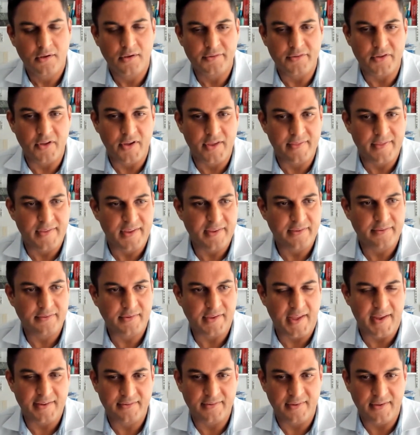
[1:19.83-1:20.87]
So in these
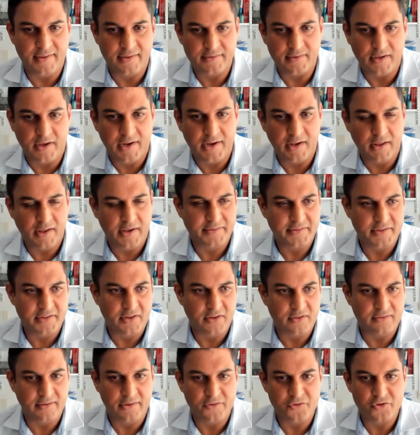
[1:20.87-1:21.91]
cases, I like to
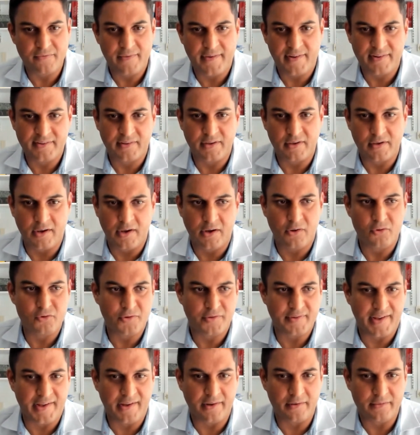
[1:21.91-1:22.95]
use intravascular
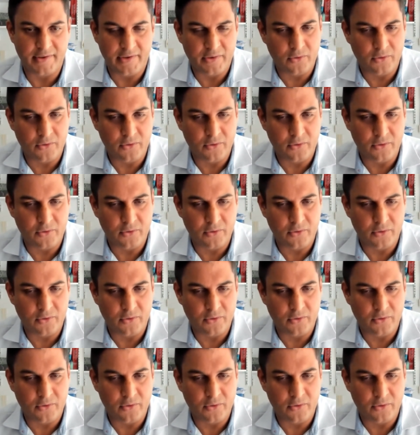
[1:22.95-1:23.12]
ultrasound